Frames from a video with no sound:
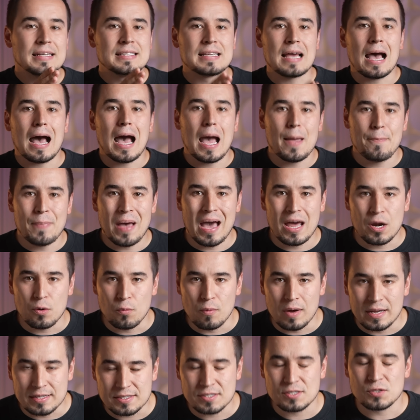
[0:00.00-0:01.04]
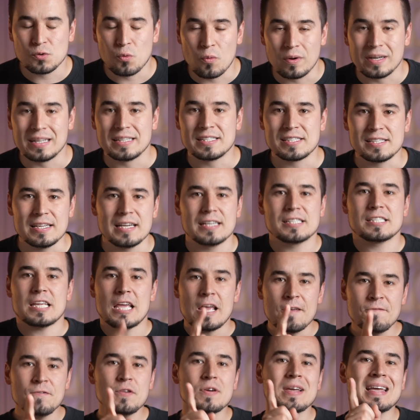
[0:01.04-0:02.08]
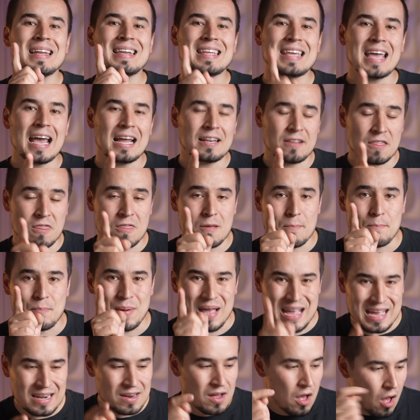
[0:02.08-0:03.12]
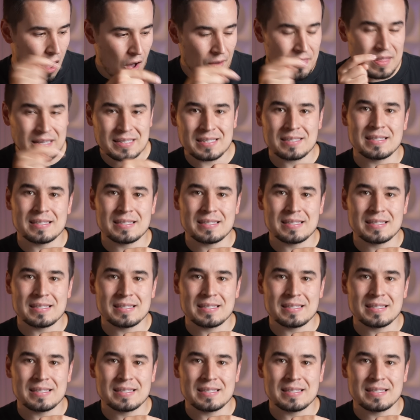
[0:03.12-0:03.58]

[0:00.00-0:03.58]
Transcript: to iPadOS twenty-six. If you can get the beta on this